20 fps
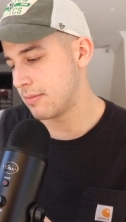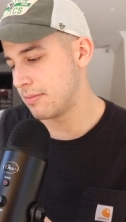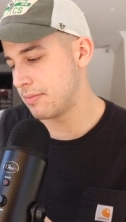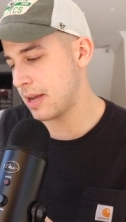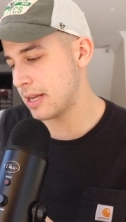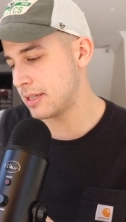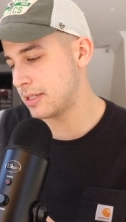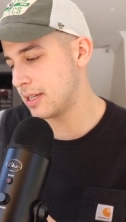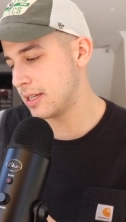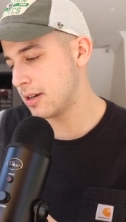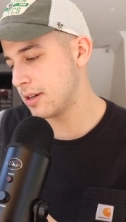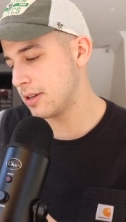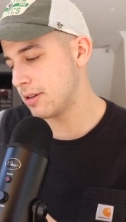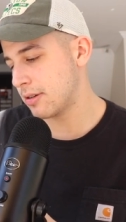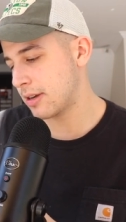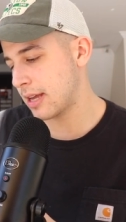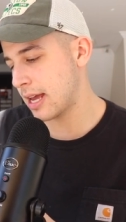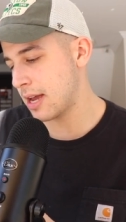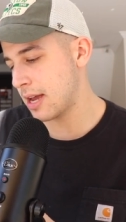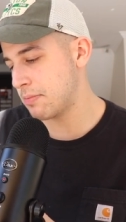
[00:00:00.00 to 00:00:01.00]
Bestie, are you
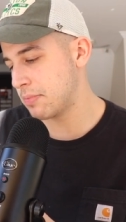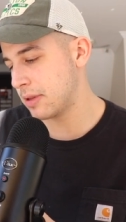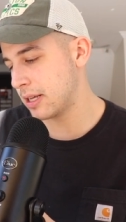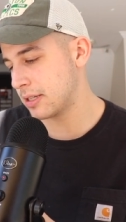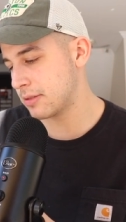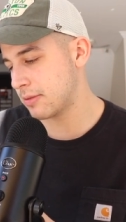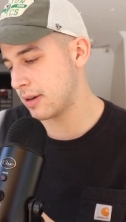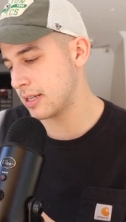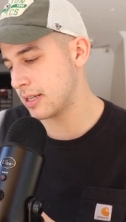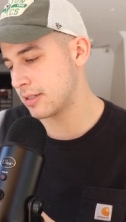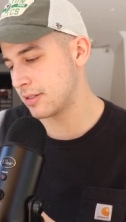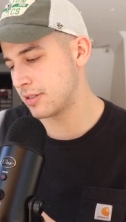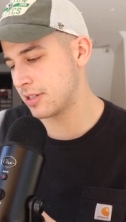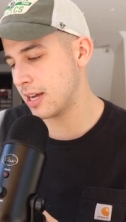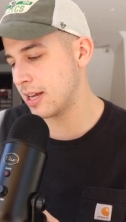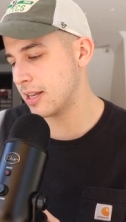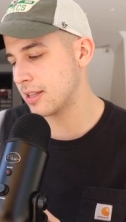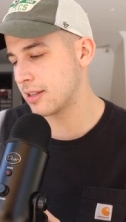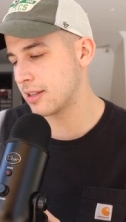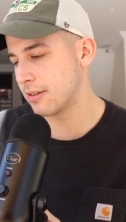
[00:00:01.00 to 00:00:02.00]
okay? Blink twice.
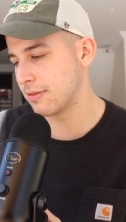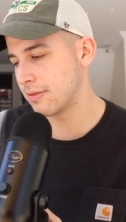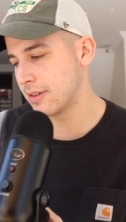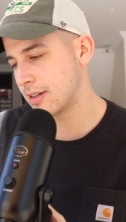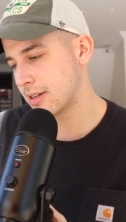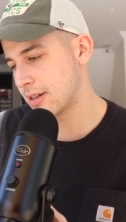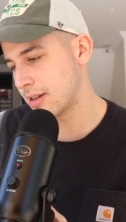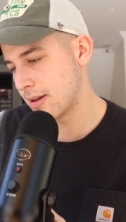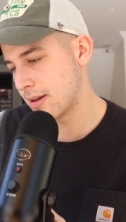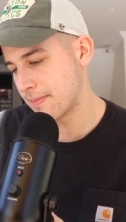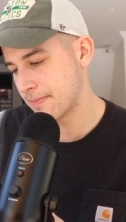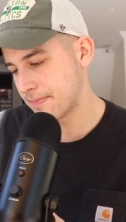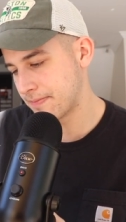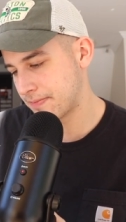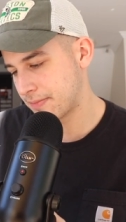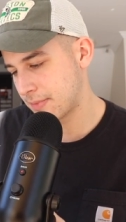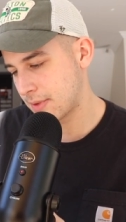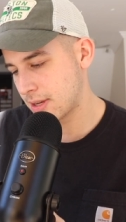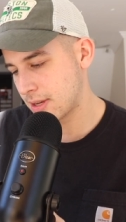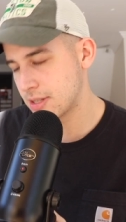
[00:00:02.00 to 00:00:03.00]
Shut the fuck up.
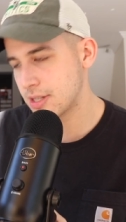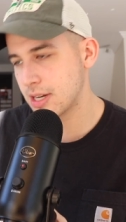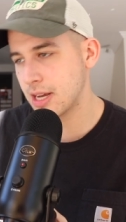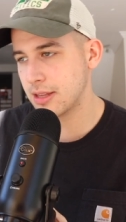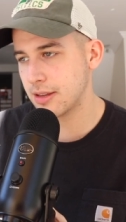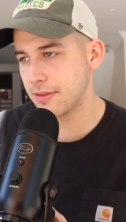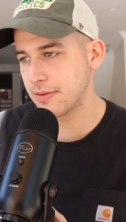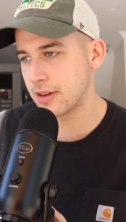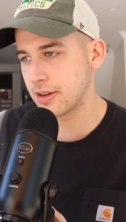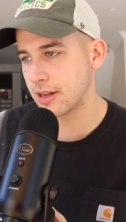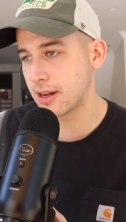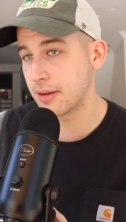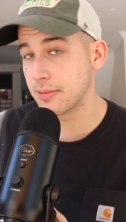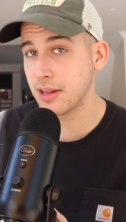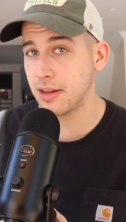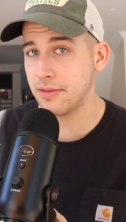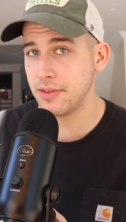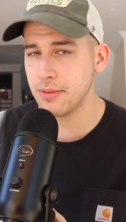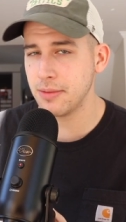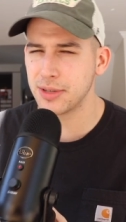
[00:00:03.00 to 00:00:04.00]
Shut the fuck up.
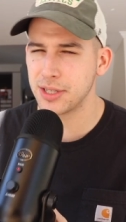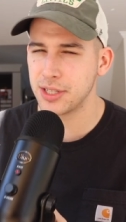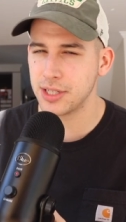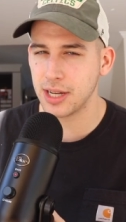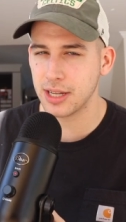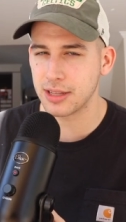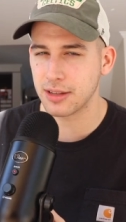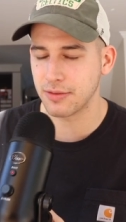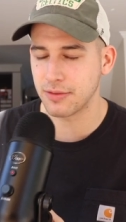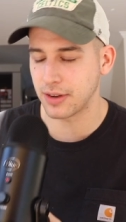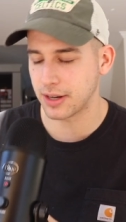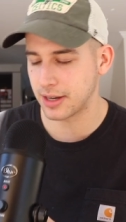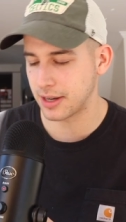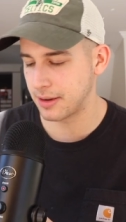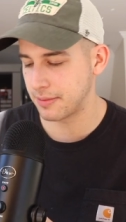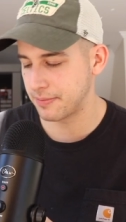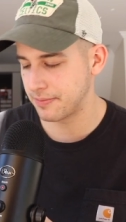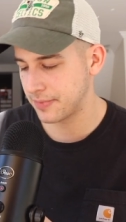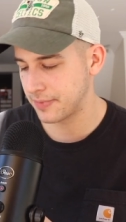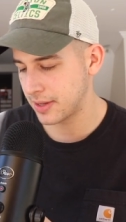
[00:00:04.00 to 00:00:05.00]
Love you, but shut the fuck
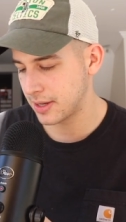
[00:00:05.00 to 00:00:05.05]
up.